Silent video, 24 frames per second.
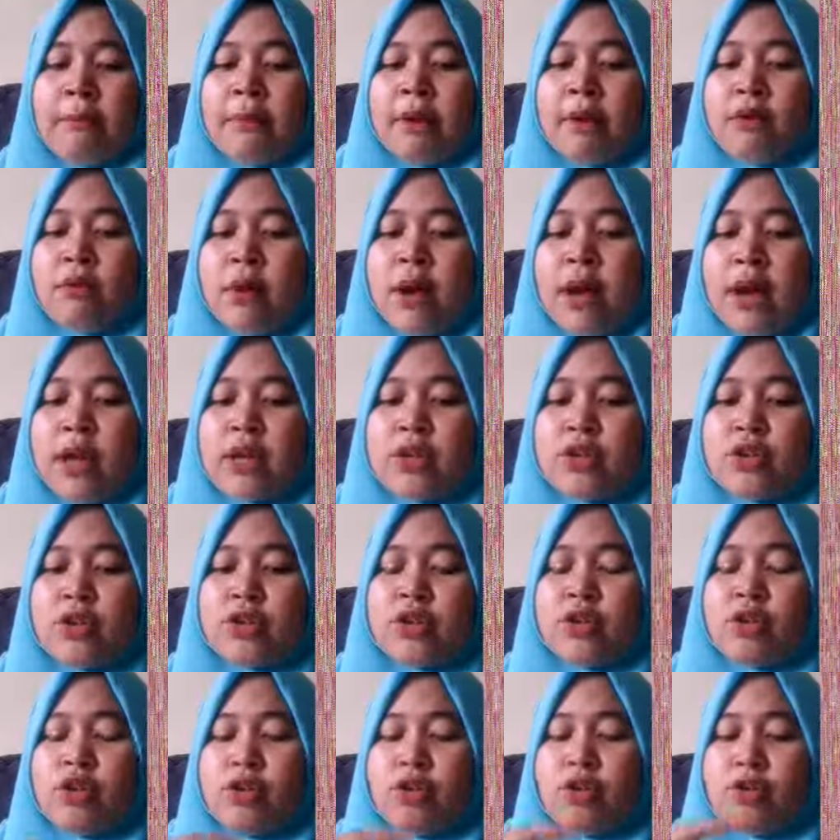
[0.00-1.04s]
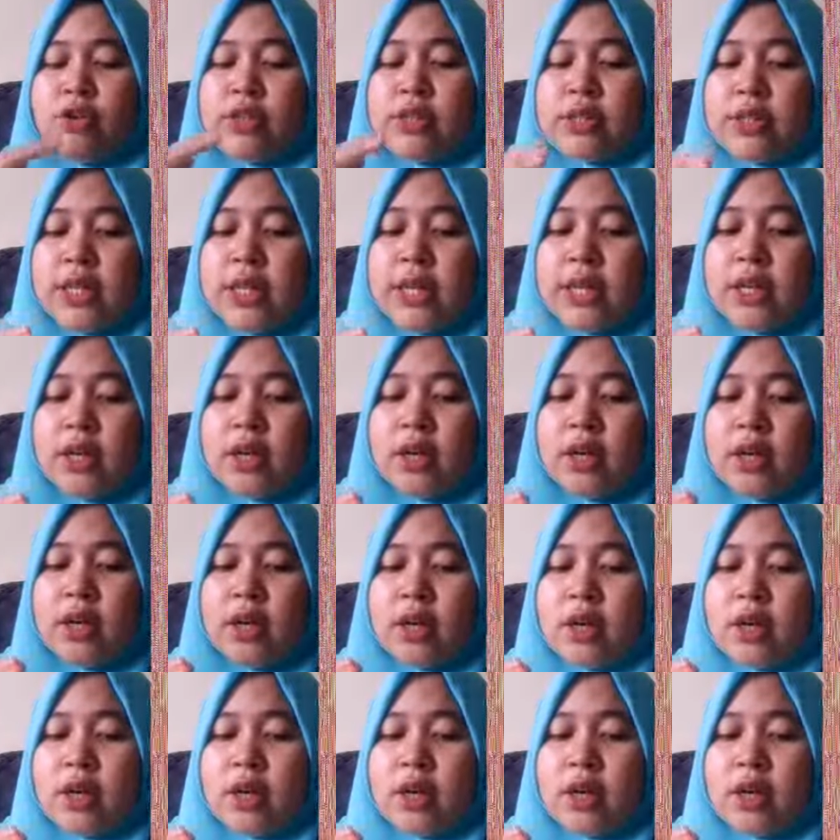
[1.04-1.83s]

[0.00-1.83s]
Meanwhile, sociolinguistic